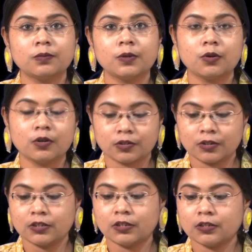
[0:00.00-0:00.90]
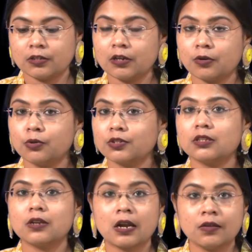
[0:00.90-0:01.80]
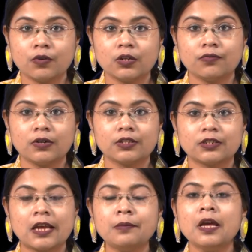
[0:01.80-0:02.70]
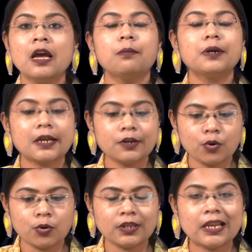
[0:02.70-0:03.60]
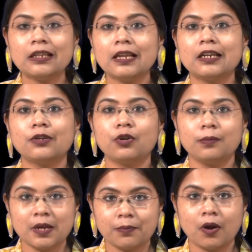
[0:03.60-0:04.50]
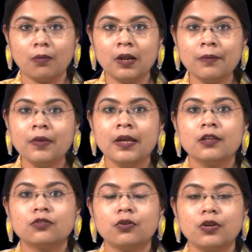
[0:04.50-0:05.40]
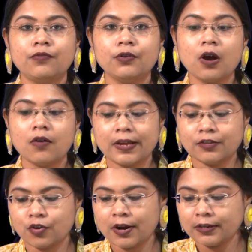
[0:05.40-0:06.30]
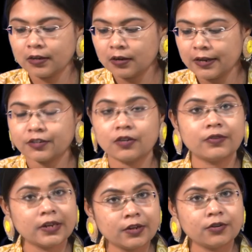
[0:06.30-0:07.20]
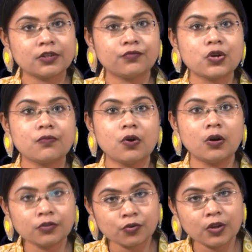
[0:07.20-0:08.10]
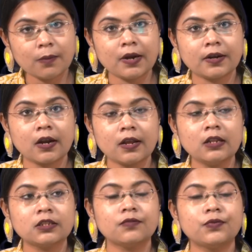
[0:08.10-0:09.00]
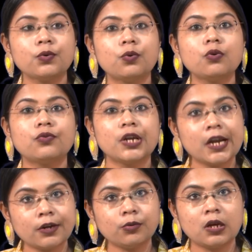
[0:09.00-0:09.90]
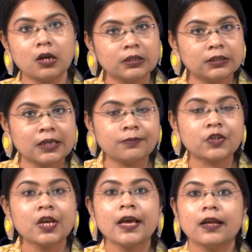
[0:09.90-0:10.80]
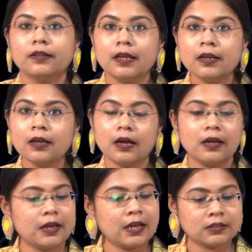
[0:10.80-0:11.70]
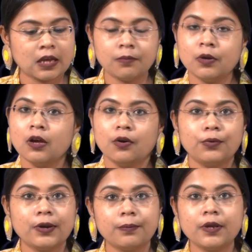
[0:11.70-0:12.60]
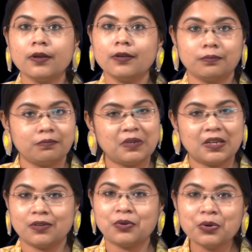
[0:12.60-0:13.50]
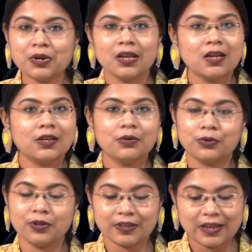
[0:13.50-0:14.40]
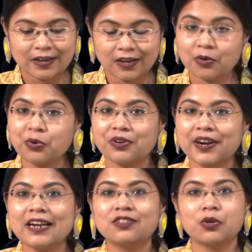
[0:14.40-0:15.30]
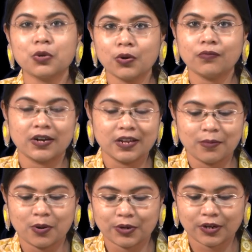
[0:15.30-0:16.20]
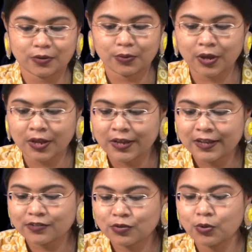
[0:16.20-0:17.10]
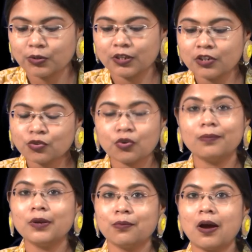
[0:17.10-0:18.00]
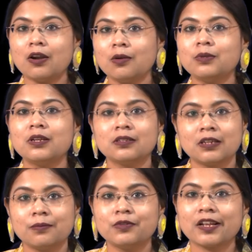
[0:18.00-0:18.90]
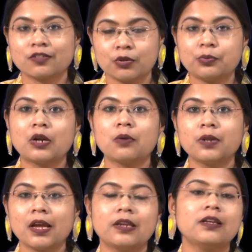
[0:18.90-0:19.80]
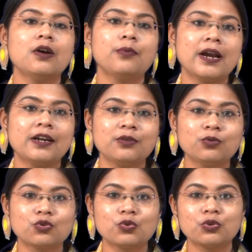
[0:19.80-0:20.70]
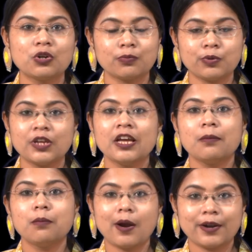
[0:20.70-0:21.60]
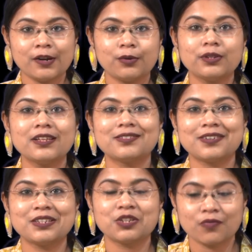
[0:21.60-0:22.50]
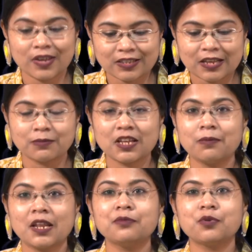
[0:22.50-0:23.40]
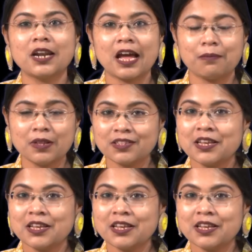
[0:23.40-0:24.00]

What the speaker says: because the course is running for the first time, but I do not think that it will be a problem. So, if you have enjoyed the lecture videos, if you have gone through the materials, if you could relate to the concepts, then exam will be good, you will get a good grade. So, do not worry about it. Okay. So, this should be one of the subjects or one of the area where you should not be burdened with the stress of exam. Sometimes what happens,